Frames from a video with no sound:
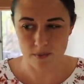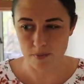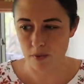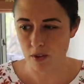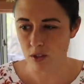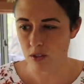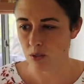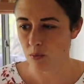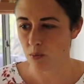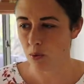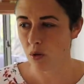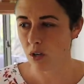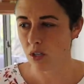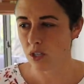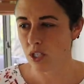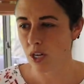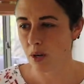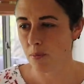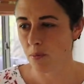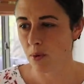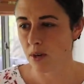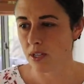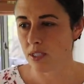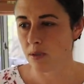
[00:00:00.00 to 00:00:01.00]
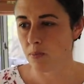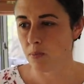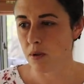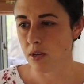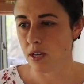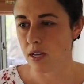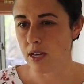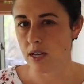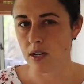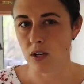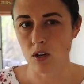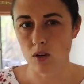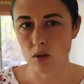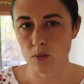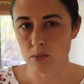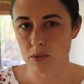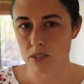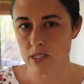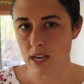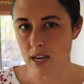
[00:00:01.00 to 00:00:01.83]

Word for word: There's a pork chop recipe in Hope's